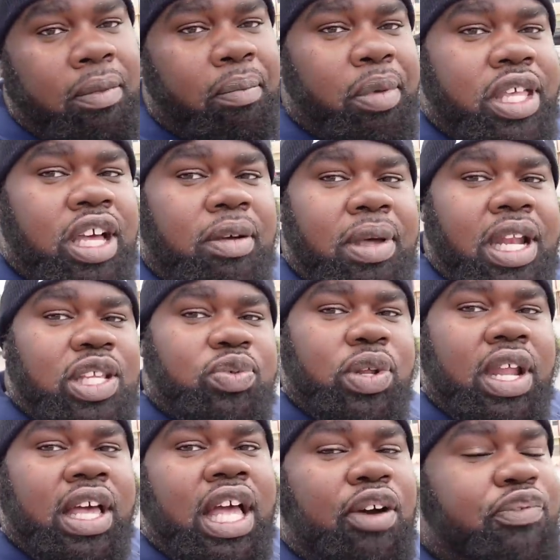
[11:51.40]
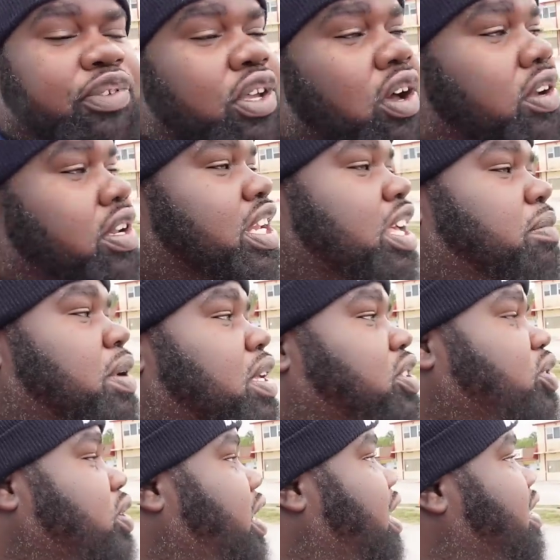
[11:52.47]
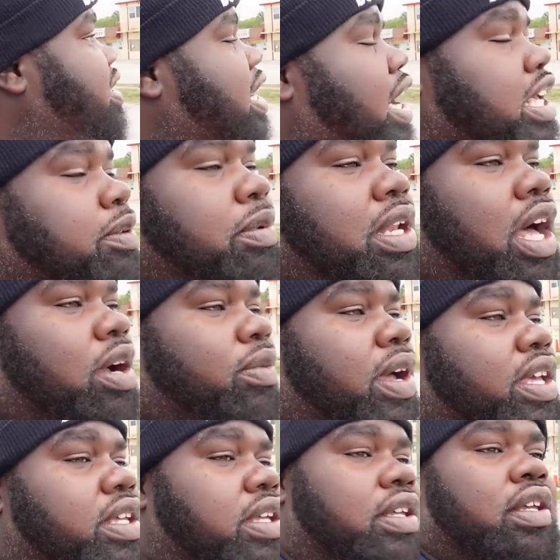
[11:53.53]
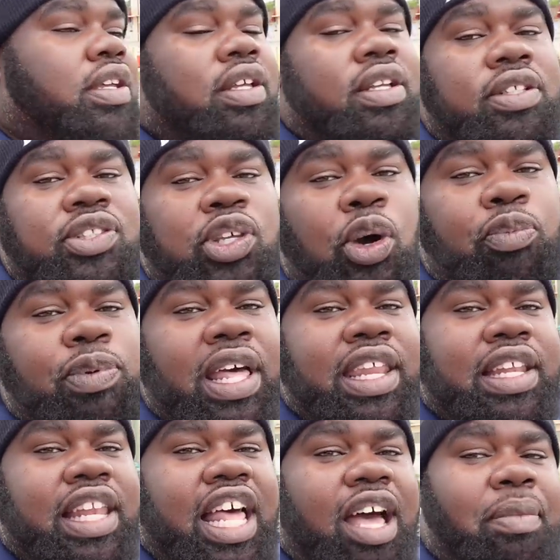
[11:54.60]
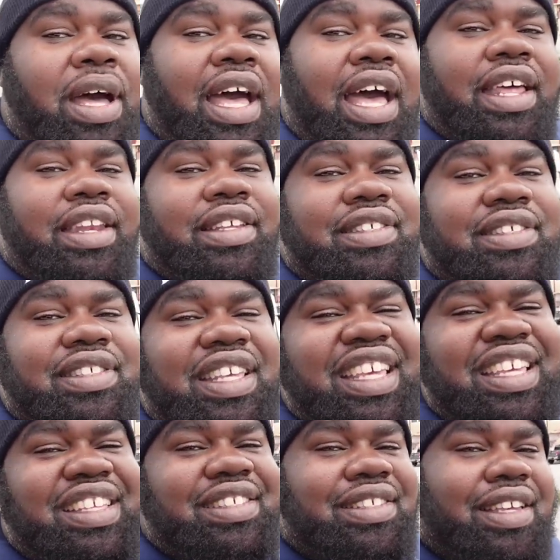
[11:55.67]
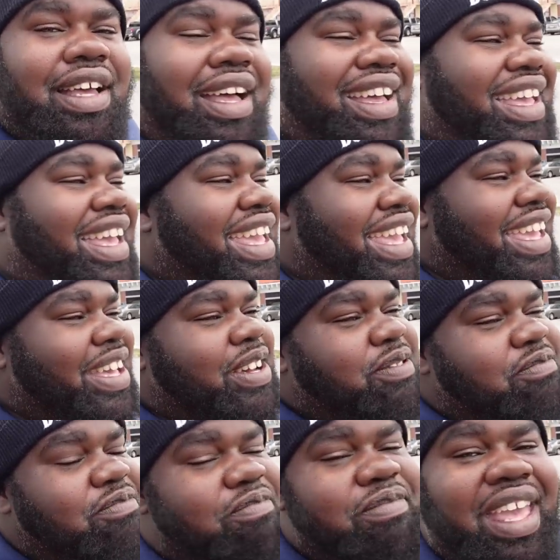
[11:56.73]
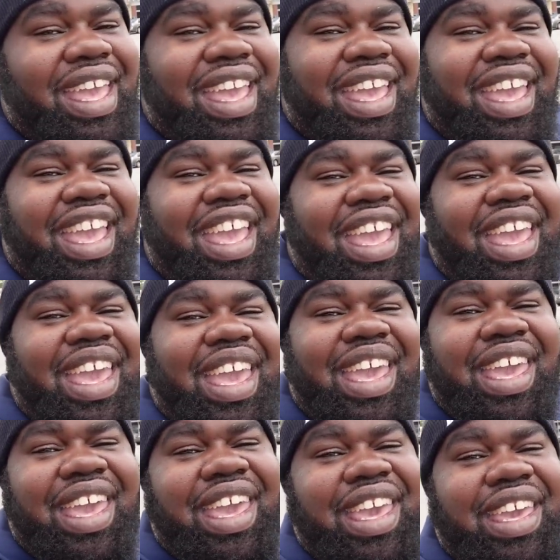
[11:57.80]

But yeah, man, that's what I got for y'all today, man. Until next time, keep it locked right here. Don't Plan a Live Behind the Scenes, you hear me?